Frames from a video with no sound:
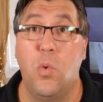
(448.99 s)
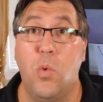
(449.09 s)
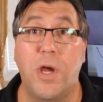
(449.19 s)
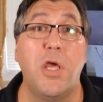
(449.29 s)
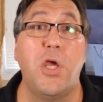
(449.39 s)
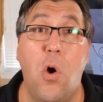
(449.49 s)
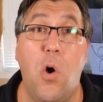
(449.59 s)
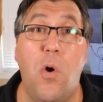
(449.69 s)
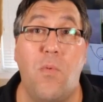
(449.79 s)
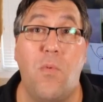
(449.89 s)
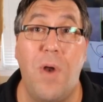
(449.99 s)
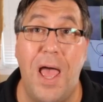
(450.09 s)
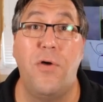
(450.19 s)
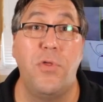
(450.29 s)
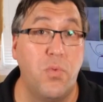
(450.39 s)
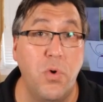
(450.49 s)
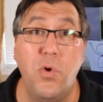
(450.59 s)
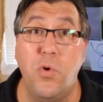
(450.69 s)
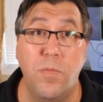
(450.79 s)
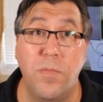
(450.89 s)
we're gonna go around the
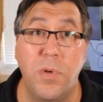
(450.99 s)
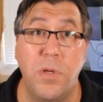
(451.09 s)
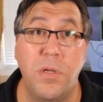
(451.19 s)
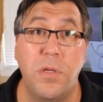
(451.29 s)
room